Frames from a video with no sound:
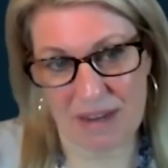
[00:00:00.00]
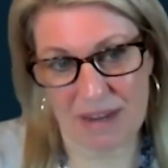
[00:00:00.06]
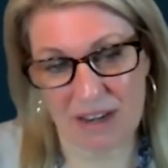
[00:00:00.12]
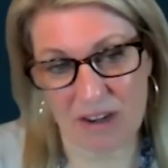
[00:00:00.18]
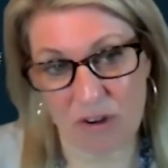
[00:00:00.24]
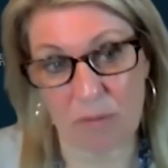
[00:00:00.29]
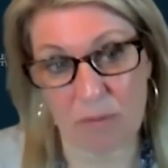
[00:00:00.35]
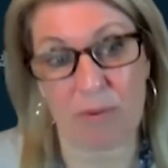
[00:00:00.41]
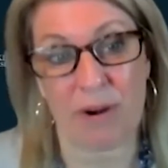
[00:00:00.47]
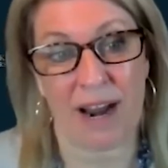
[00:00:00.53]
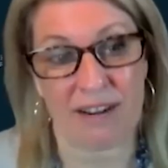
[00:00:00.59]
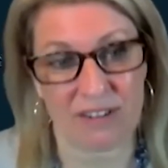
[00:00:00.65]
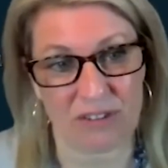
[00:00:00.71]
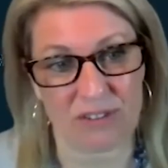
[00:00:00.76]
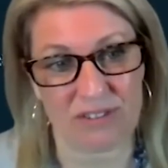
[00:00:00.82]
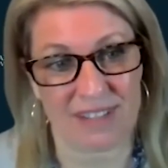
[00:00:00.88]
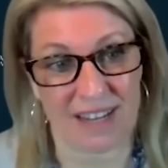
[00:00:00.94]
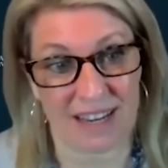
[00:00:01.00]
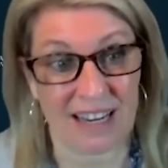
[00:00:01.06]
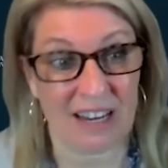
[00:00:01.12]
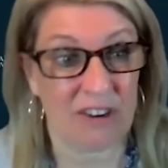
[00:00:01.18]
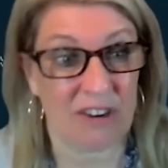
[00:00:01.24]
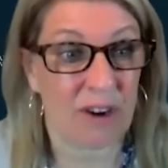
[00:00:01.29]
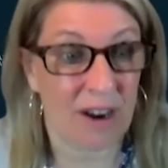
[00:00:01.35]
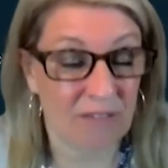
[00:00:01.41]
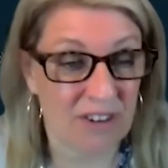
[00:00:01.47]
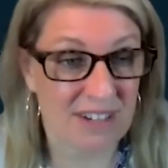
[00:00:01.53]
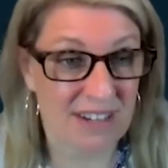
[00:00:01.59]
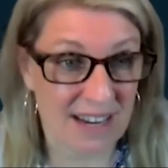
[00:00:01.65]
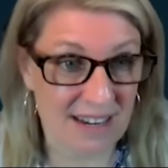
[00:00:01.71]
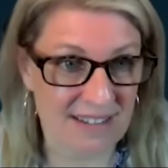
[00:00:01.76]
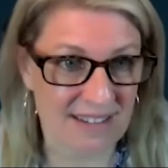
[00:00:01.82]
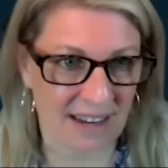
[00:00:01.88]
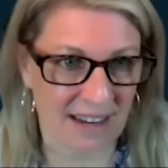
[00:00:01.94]
in your practical setting, in your
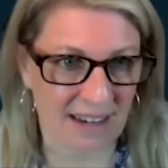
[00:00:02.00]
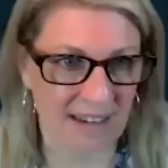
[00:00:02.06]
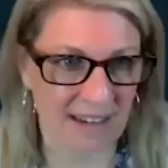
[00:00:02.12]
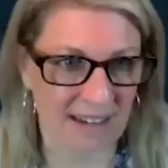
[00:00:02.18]
everyday setting?